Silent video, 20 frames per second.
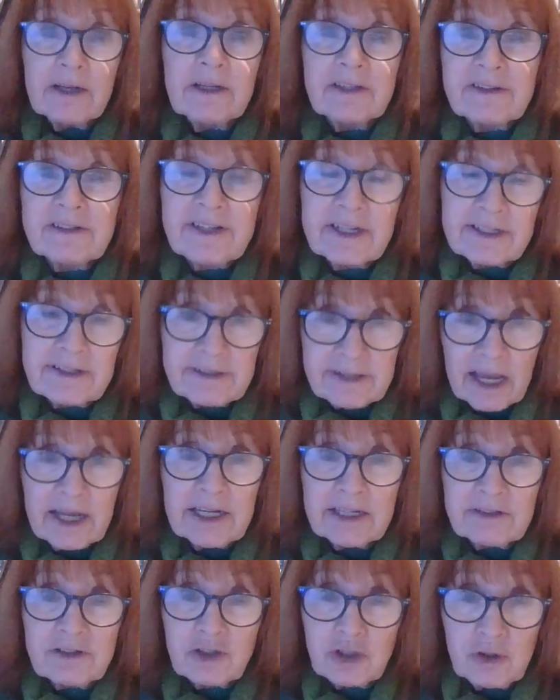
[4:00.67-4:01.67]
says
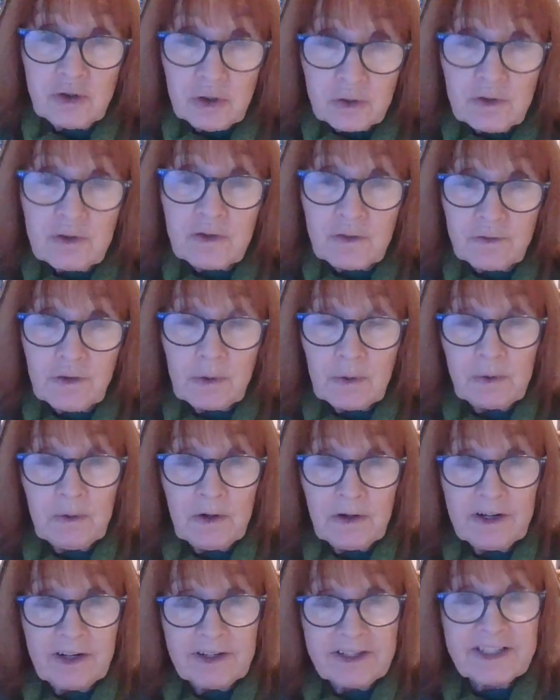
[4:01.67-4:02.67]
it's useful
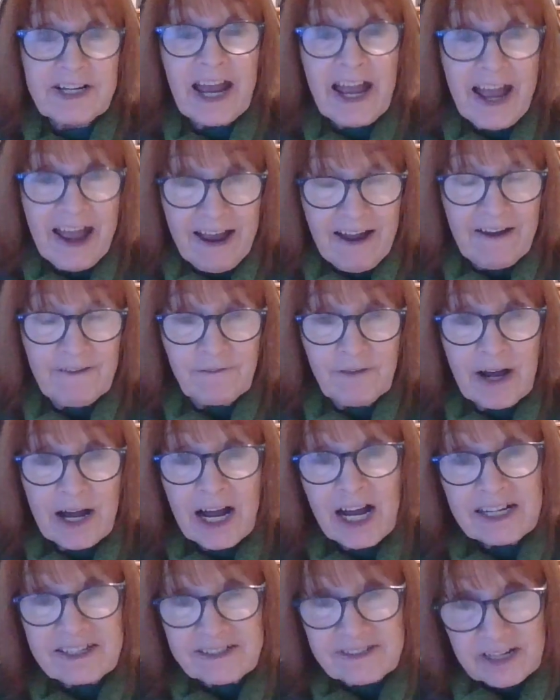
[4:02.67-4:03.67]
to have
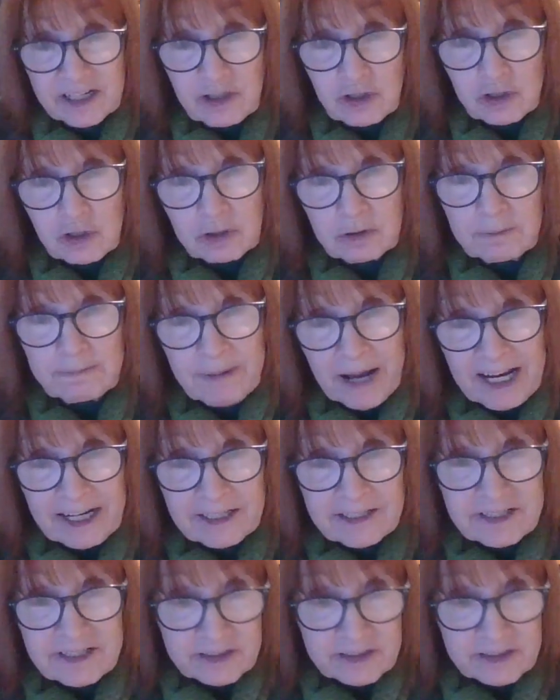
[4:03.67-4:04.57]
a central bank